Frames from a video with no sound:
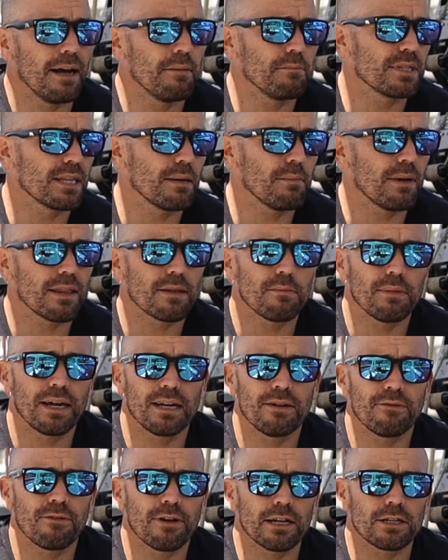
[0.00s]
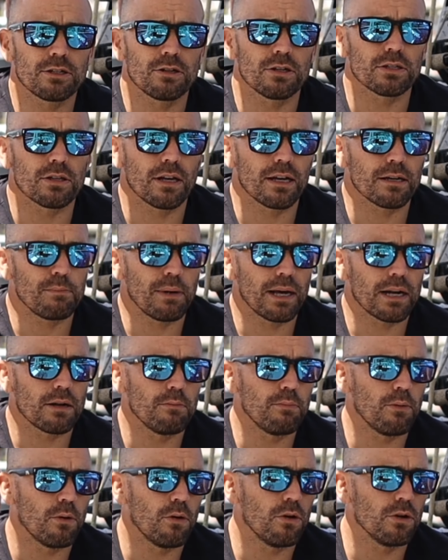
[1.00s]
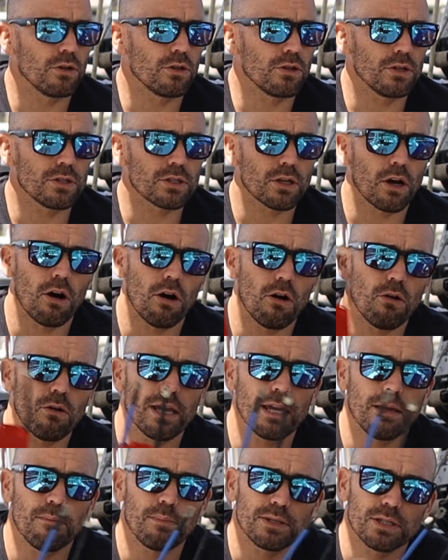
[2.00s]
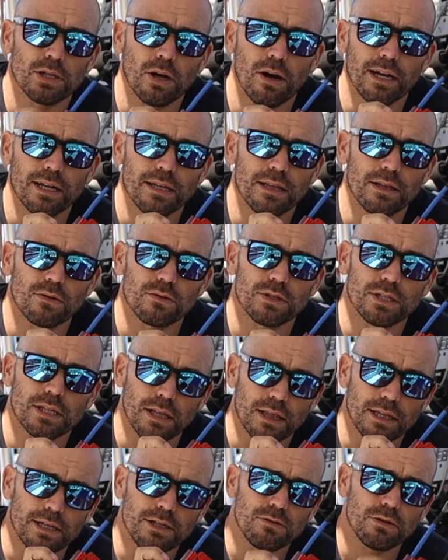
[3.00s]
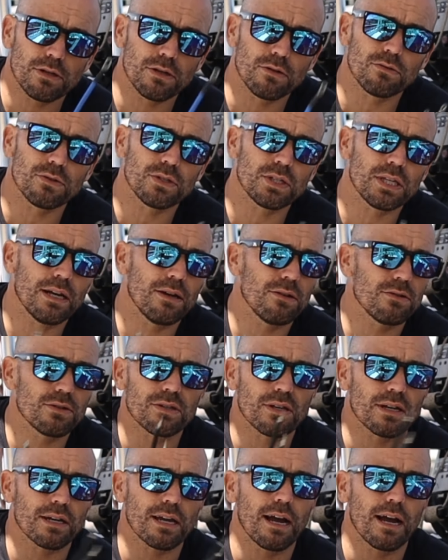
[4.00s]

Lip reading: Some other manufacturers like Battleborn use a whole heap of tiny little cylindrical cells, like